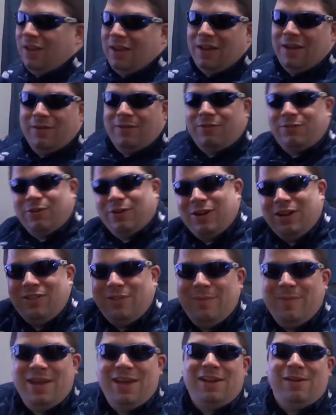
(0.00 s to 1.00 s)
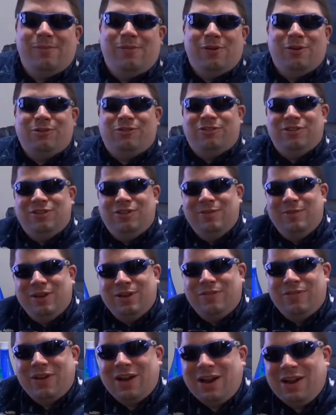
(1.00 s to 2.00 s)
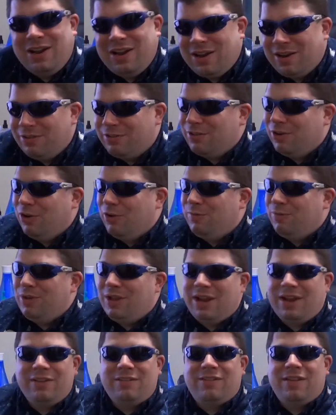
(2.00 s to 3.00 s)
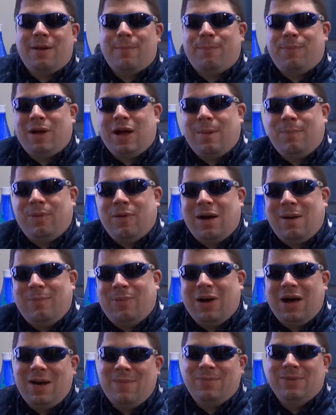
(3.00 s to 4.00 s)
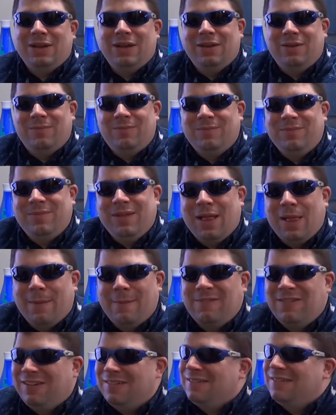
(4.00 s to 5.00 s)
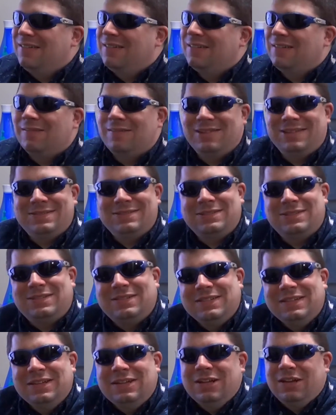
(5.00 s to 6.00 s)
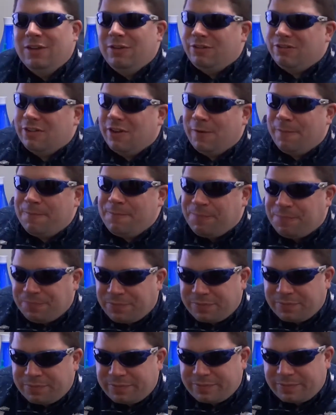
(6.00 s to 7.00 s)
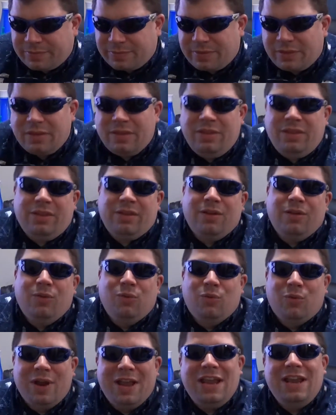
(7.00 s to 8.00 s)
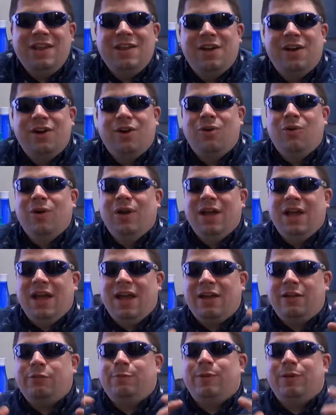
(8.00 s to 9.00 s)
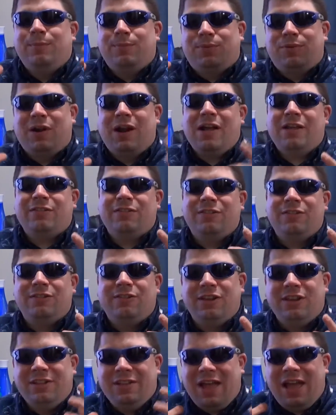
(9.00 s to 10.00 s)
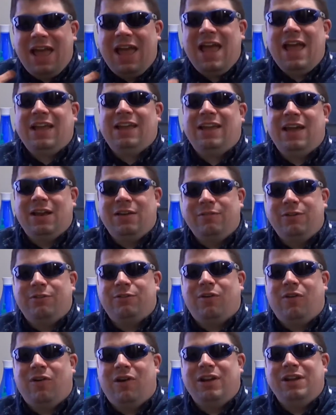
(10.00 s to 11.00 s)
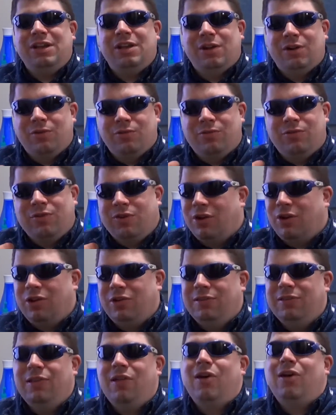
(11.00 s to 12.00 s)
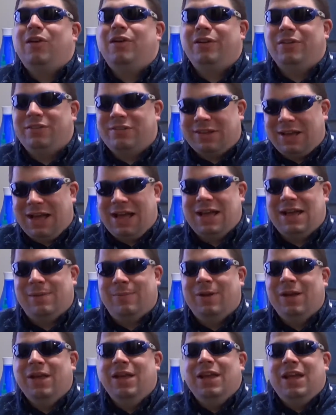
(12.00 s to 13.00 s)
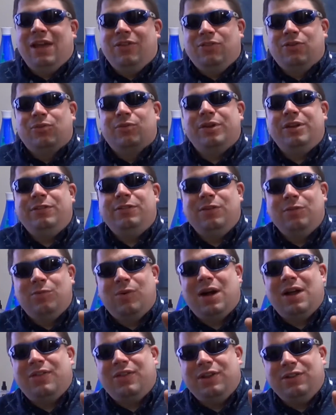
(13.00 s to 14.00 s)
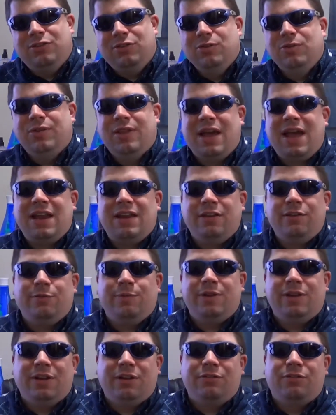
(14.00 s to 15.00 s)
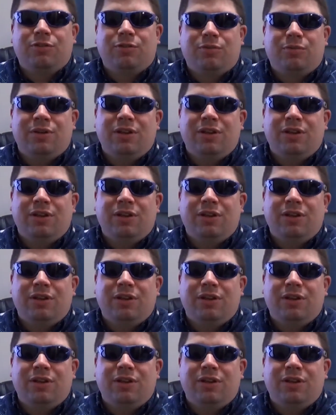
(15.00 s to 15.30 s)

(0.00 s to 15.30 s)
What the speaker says: let's turn on the mana potion humidifier here, so hopefully I can stop popping and, you know. So, radio has been processing the heck out of its audio for a long time. And the reason why they do that is because